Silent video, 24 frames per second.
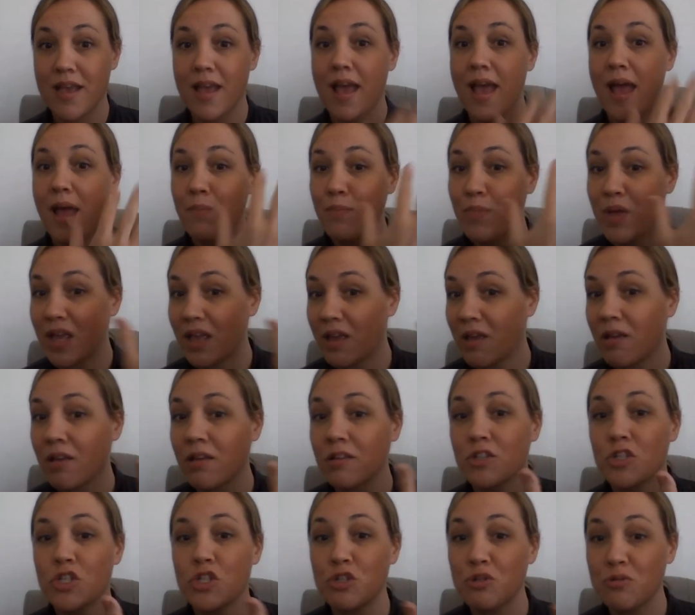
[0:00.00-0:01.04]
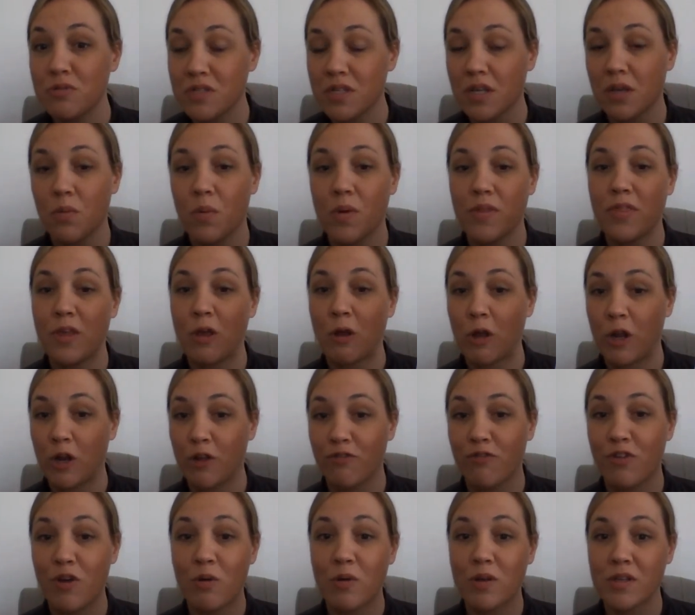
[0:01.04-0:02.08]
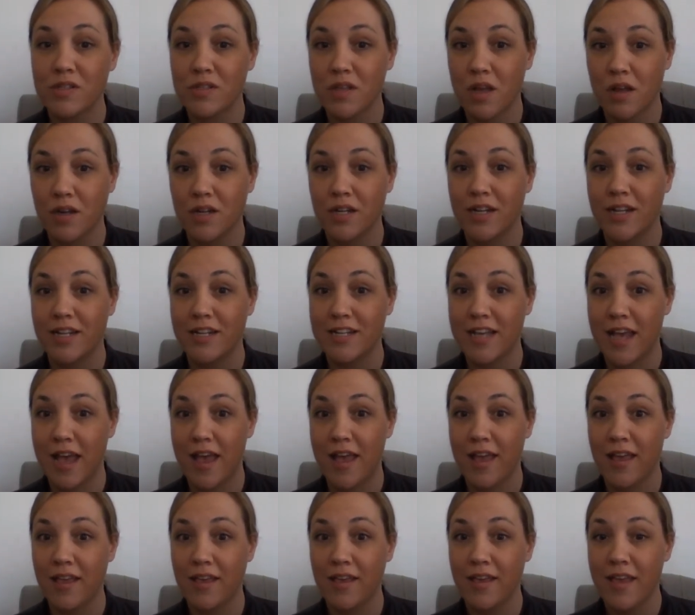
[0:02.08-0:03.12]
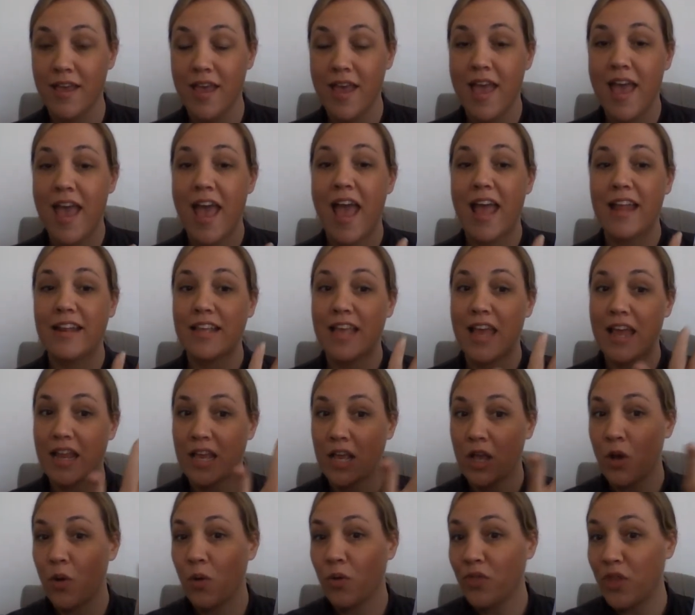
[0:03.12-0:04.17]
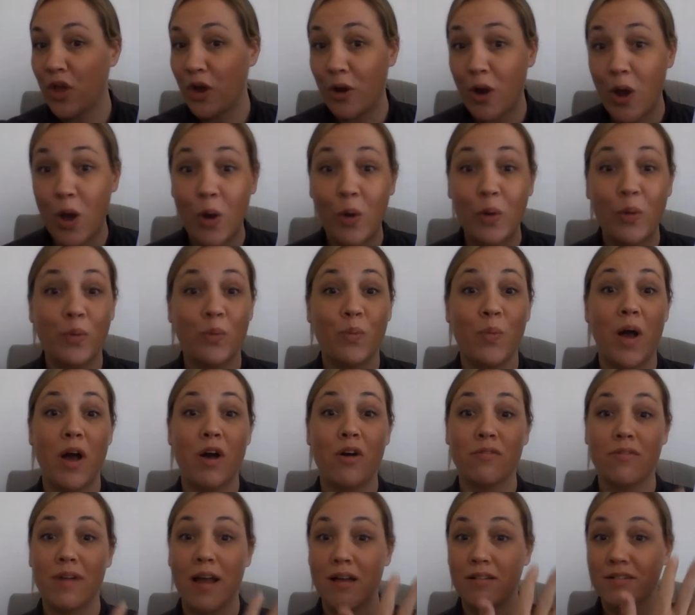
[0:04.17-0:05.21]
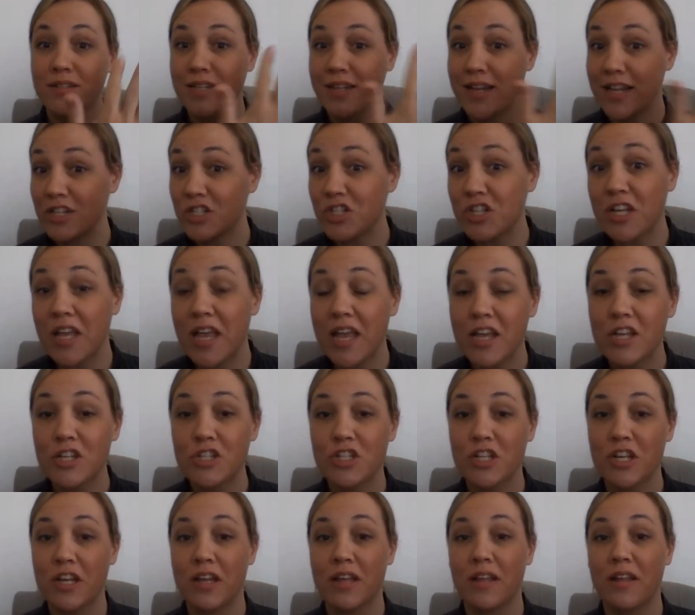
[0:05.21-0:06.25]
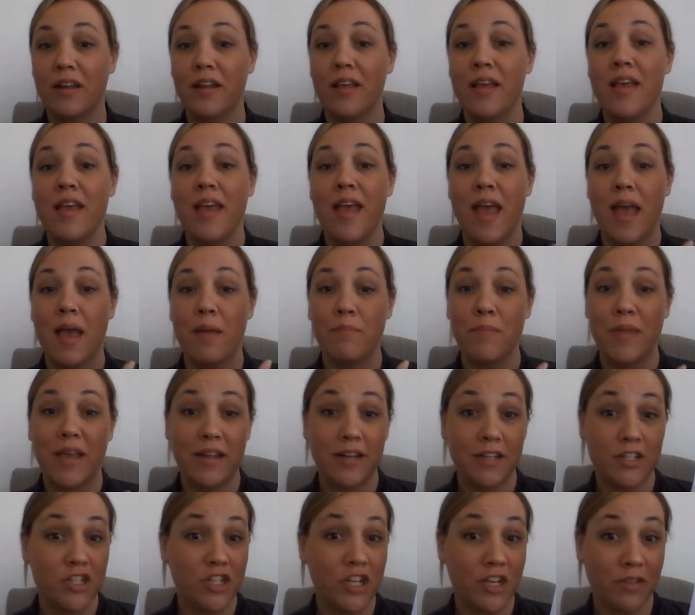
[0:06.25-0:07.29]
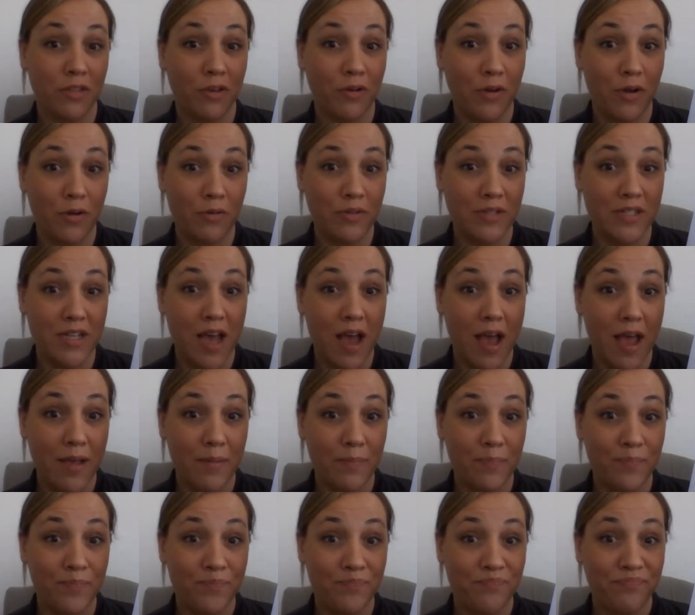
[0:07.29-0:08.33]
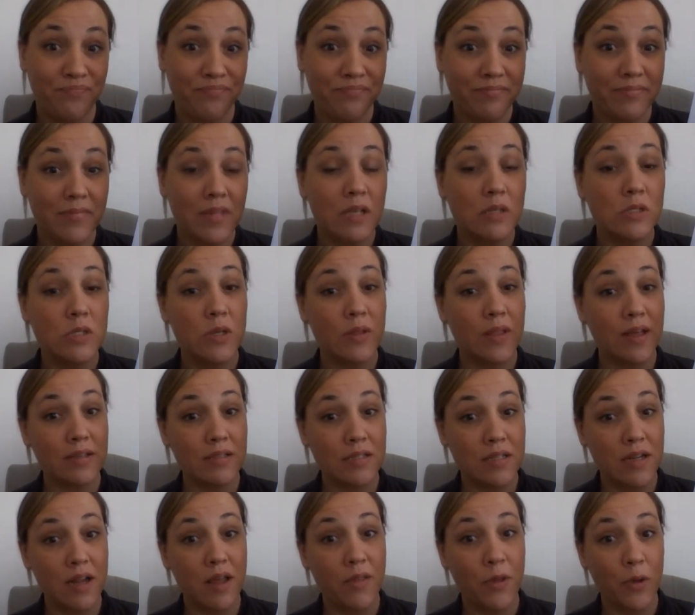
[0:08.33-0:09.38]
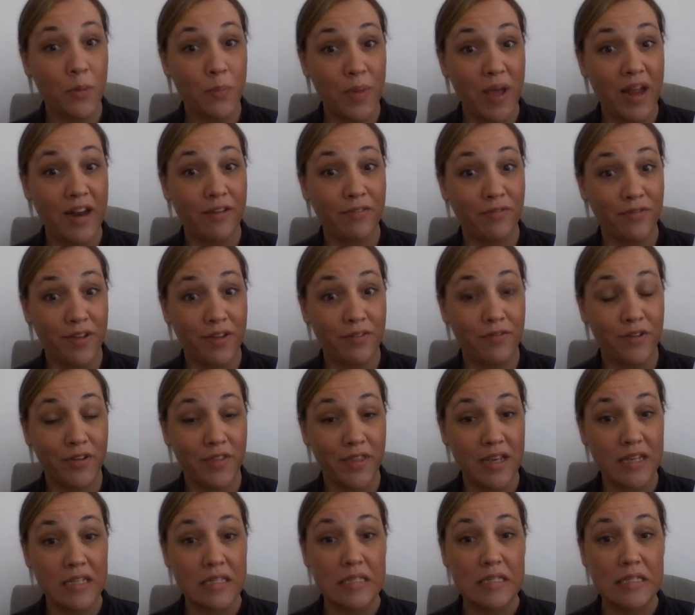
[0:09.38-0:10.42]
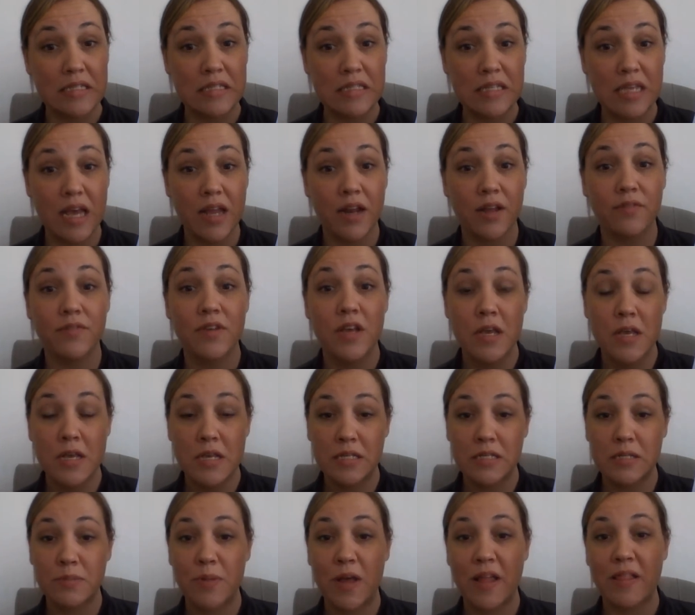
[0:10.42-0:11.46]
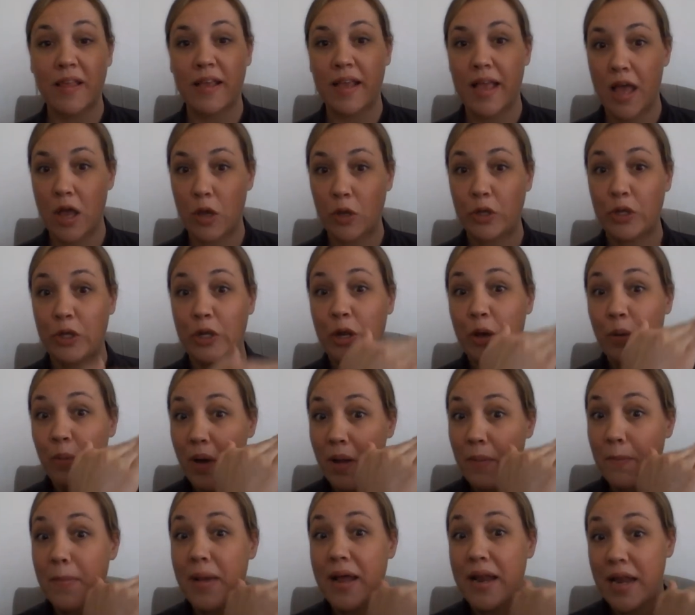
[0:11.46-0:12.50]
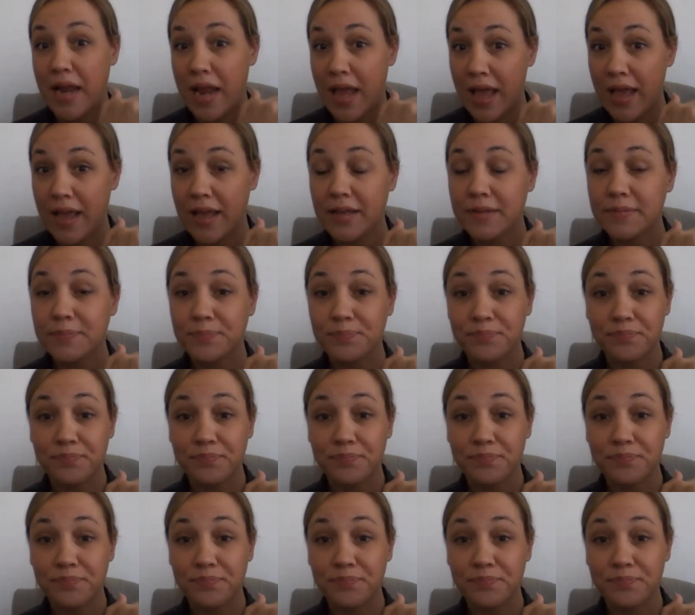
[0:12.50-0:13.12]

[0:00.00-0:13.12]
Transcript: and picking and choosing what they're going to focus on in a day and getting their own well-rounded education and managing their own time. So that's another benefit for this. Instead of spelling out, on Monday,